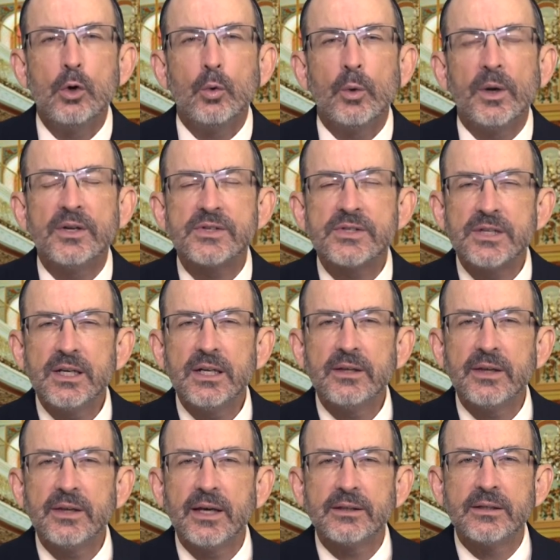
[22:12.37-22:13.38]
We see
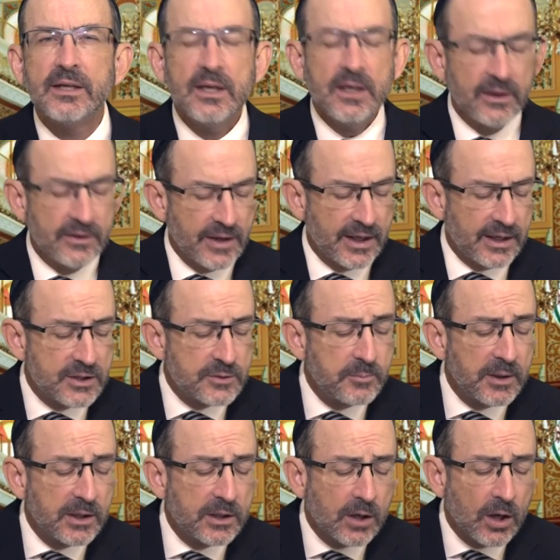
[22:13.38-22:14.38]
that, that it's
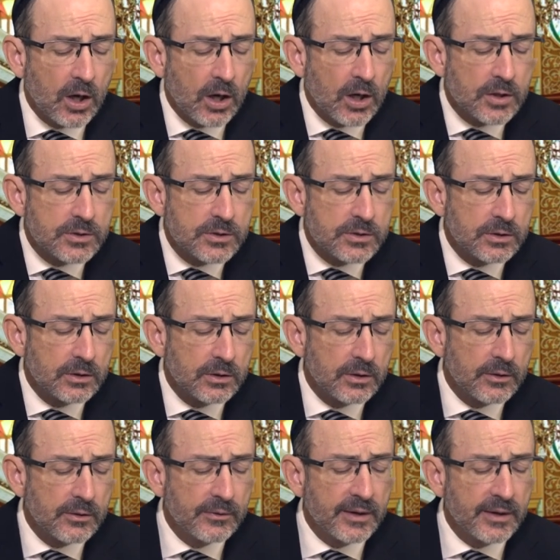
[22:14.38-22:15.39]
because
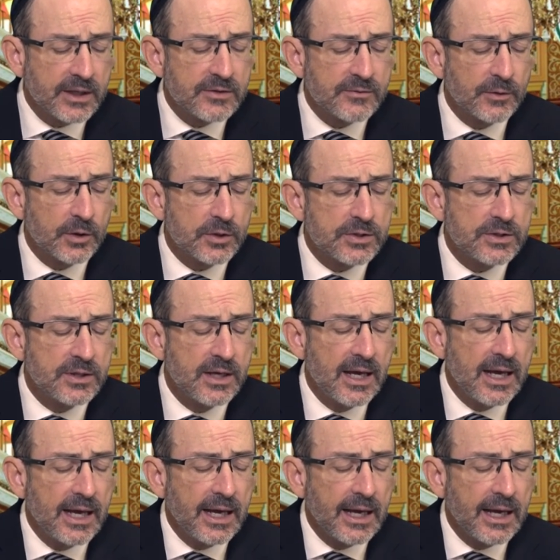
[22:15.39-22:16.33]
Next verse.